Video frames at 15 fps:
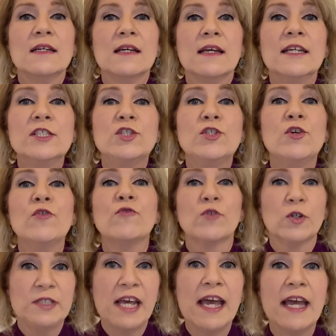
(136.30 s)
into
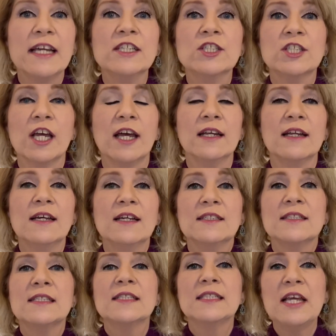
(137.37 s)
fruition,
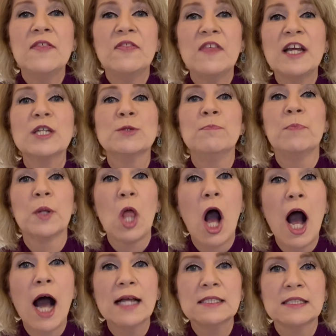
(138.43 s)
to see things
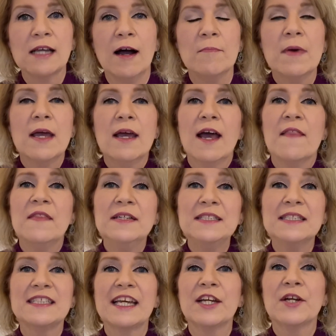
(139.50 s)
blossom. And this
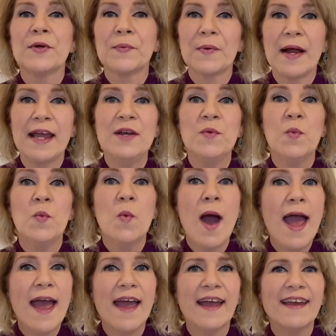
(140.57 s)
is a great
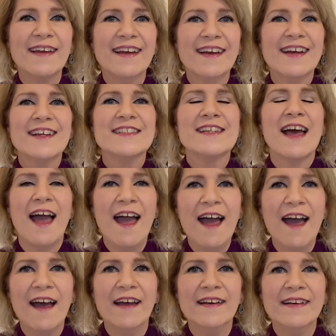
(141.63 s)
way to
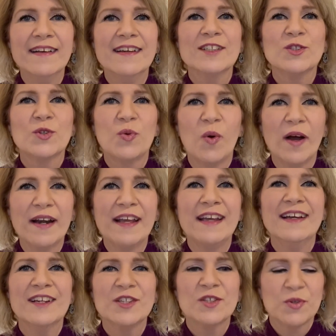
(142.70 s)
end
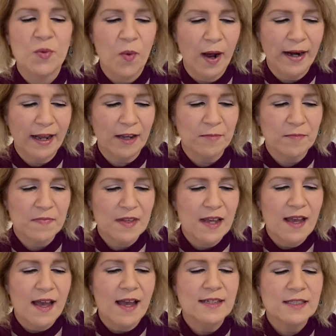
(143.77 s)
2020.
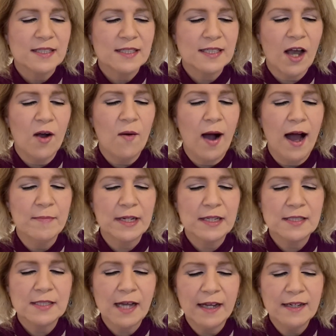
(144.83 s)
And so I'm
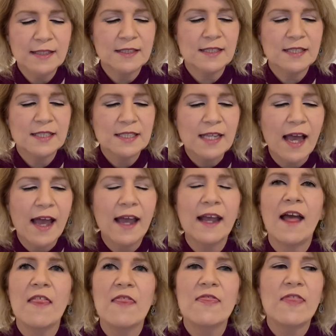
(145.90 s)
excited to
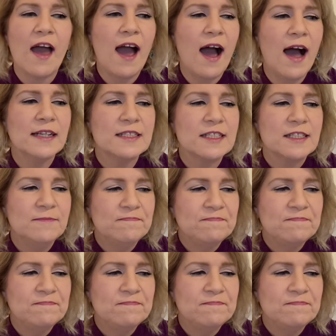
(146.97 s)
say that